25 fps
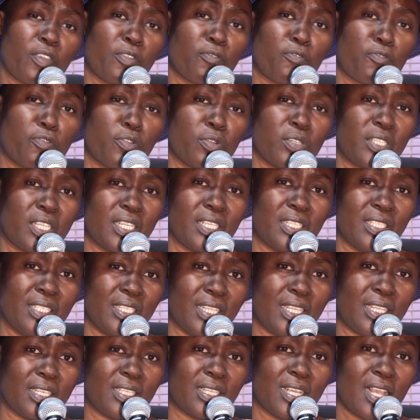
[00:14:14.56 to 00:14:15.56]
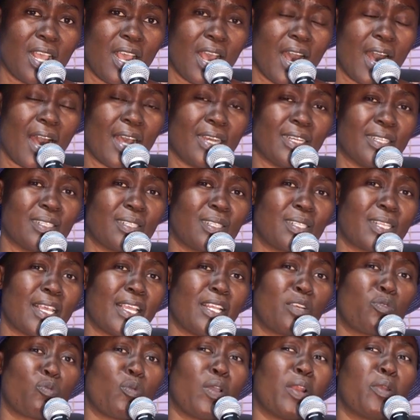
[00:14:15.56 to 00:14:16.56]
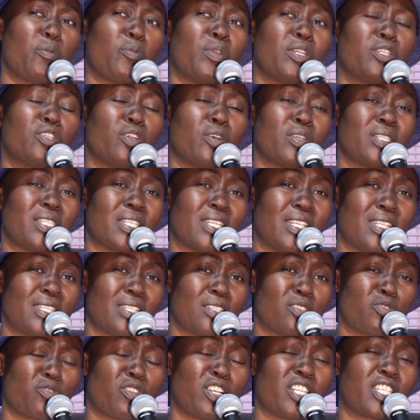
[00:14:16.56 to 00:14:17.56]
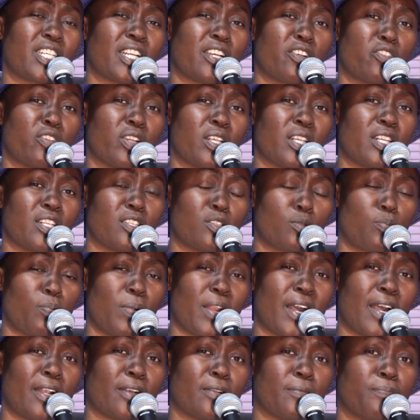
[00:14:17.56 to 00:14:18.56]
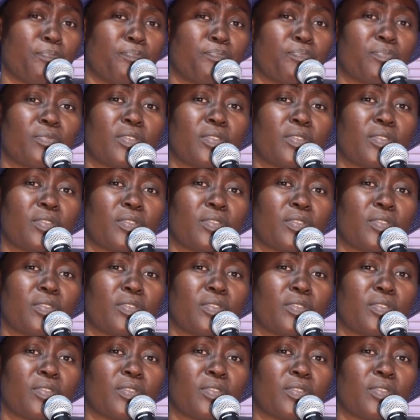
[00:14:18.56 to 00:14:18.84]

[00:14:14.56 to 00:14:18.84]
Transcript: food indeed. And he said when we don't eat his flesh and drink his blood,